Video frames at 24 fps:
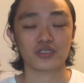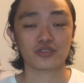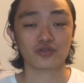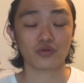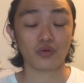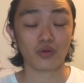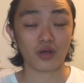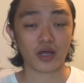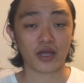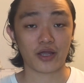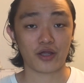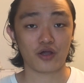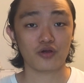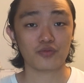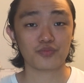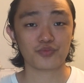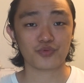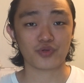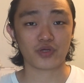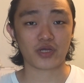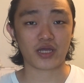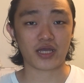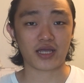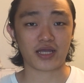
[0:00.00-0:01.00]
So I
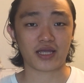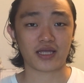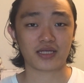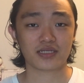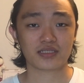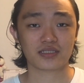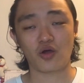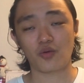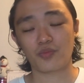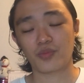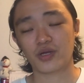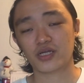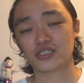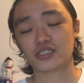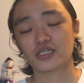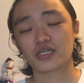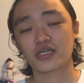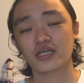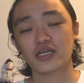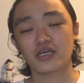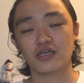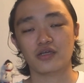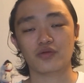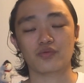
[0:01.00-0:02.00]
hope you can guess how much
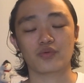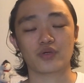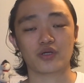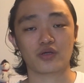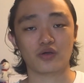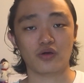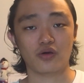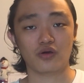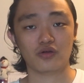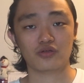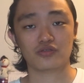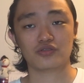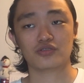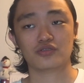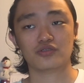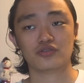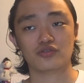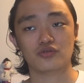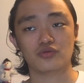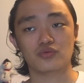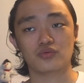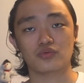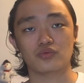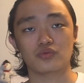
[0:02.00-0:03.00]
it will cost
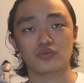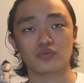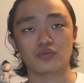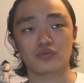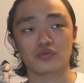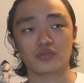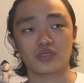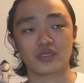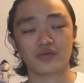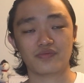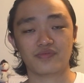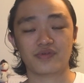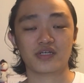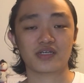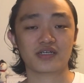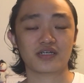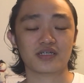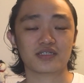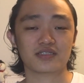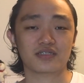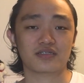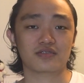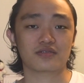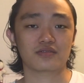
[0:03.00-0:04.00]
to live here
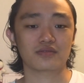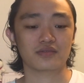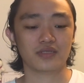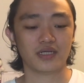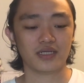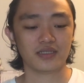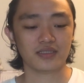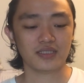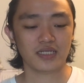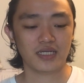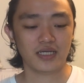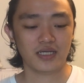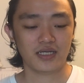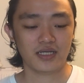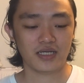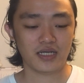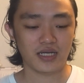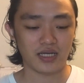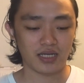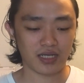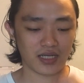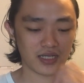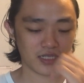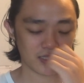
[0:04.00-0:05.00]
as a student.
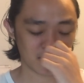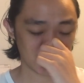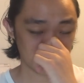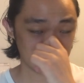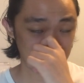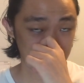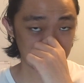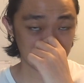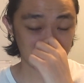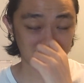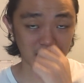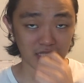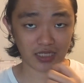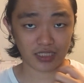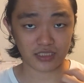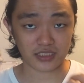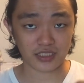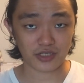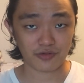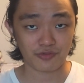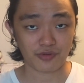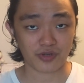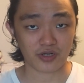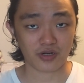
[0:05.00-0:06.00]
This is the
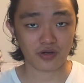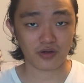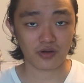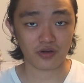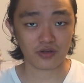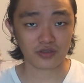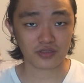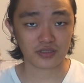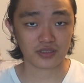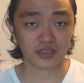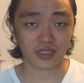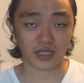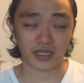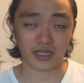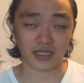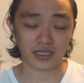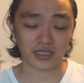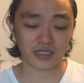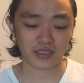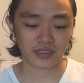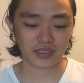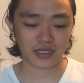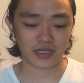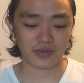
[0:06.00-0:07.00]
general cost.
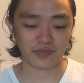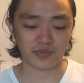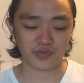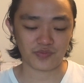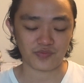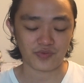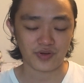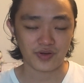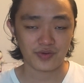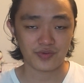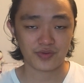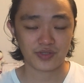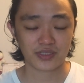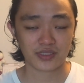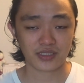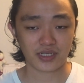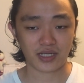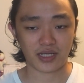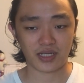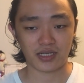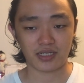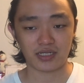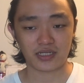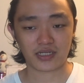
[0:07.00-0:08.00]
It can be varying
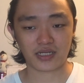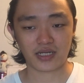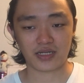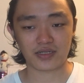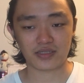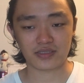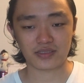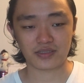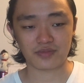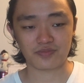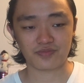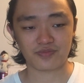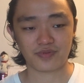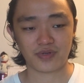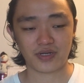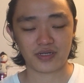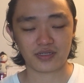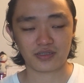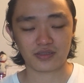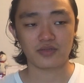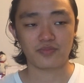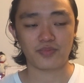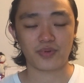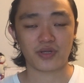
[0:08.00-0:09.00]
and it can
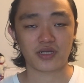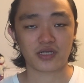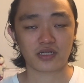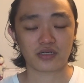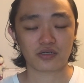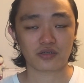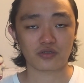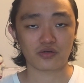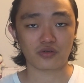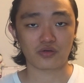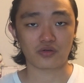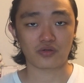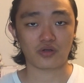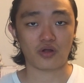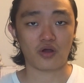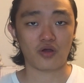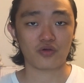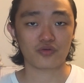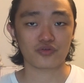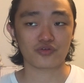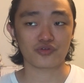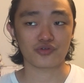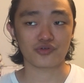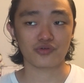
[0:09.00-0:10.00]
different depending on
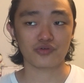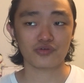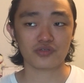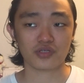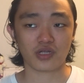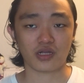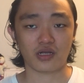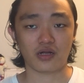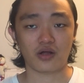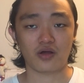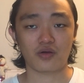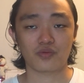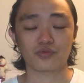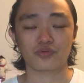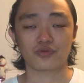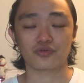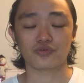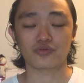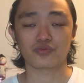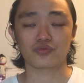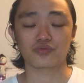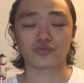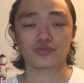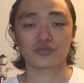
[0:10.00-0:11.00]
how you use and how
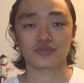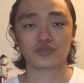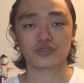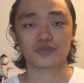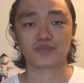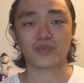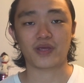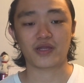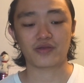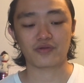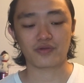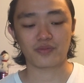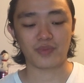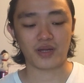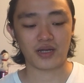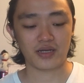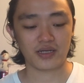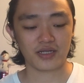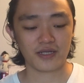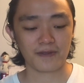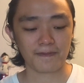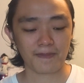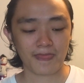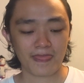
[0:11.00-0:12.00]
you spend your
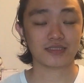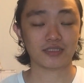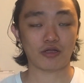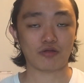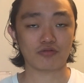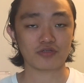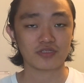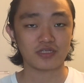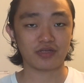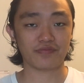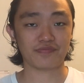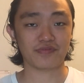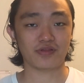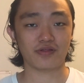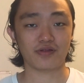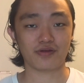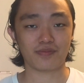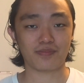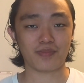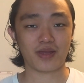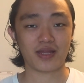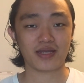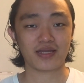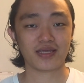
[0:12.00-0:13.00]
money. Don't save a lot
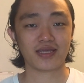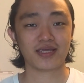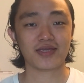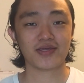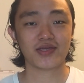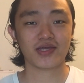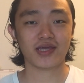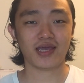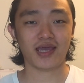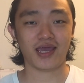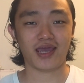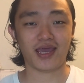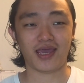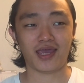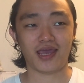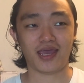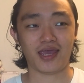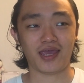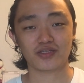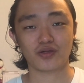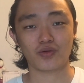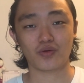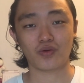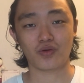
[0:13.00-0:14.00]
of money
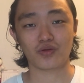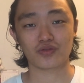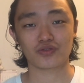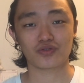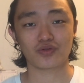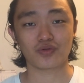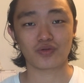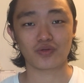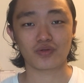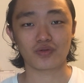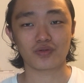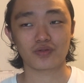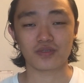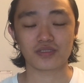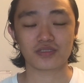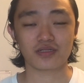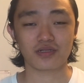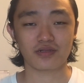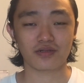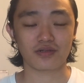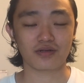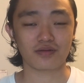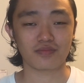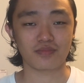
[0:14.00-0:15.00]
and don't also waste
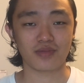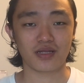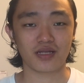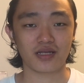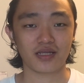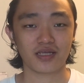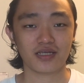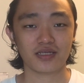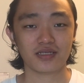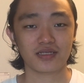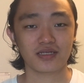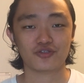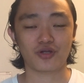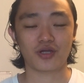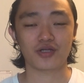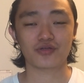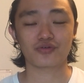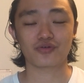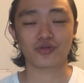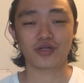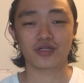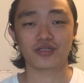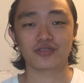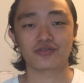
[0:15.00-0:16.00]
a lot of money. Try
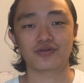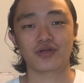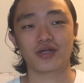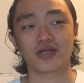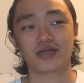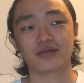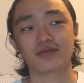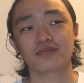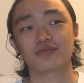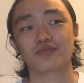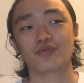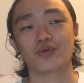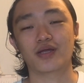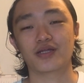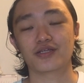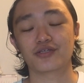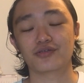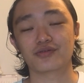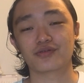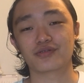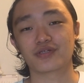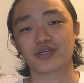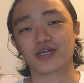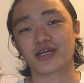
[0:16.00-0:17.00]
to enjoy while
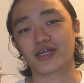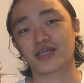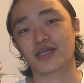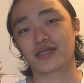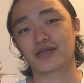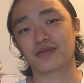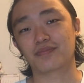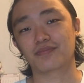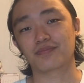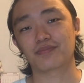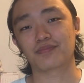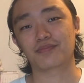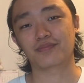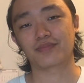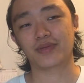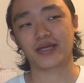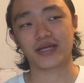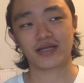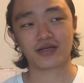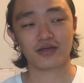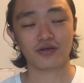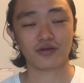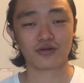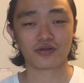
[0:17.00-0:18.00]
you are in
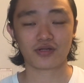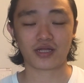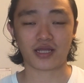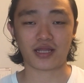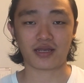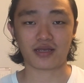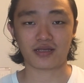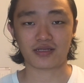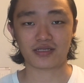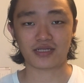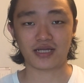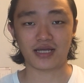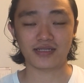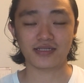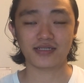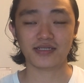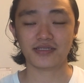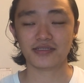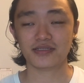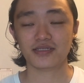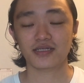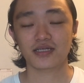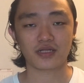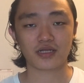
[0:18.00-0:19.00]
Bangkok and
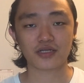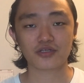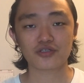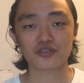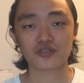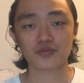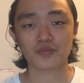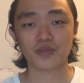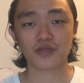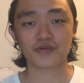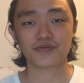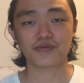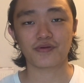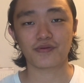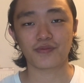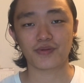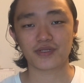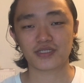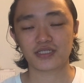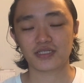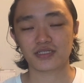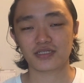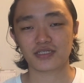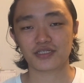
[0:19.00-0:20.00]
Thailand. Thank you so much for
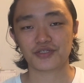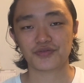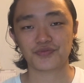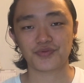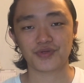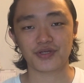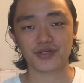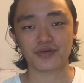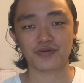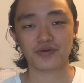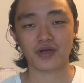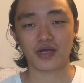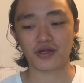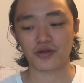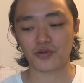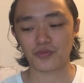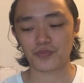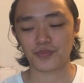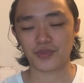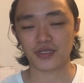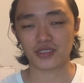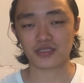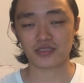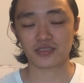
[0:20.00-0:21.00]
watching this video. I
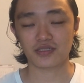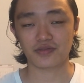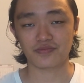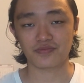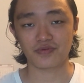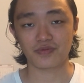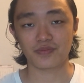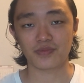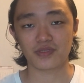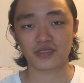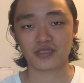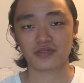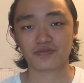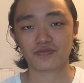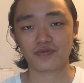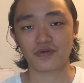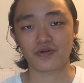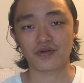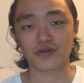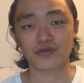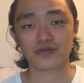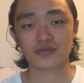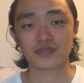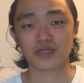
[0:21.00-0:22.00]
hope it's informative
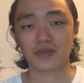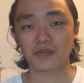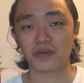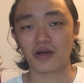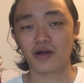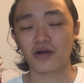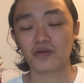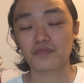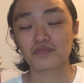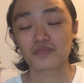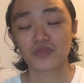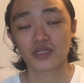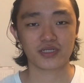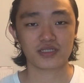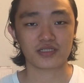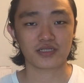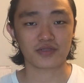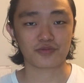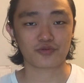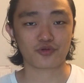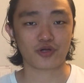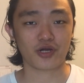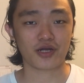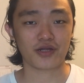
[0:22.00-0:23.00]
for you somehow. Please
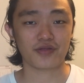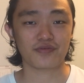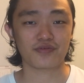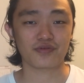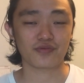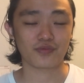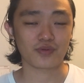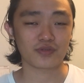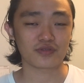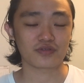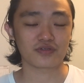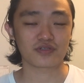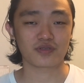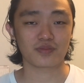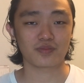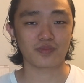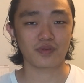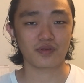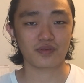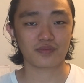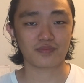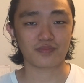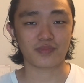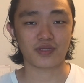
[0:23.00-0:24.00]
subscribe if you want to
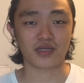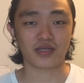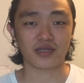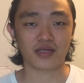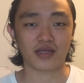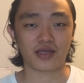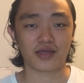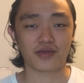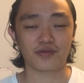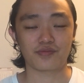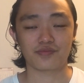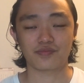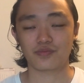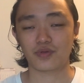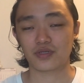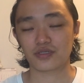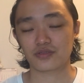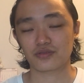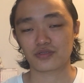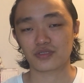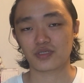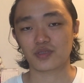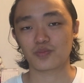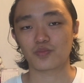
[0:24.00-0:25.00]
support me and want
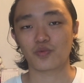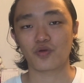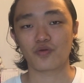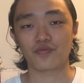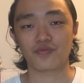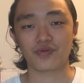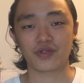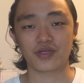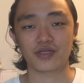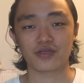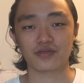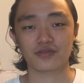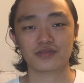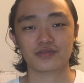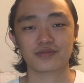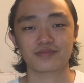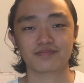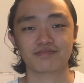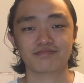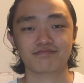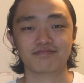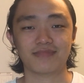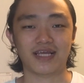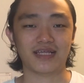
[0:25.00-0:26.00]
to see more videos
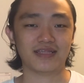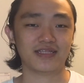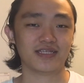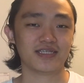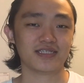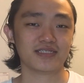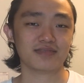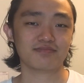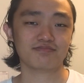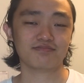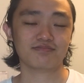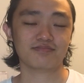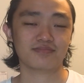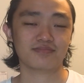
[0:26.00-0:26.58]
like this.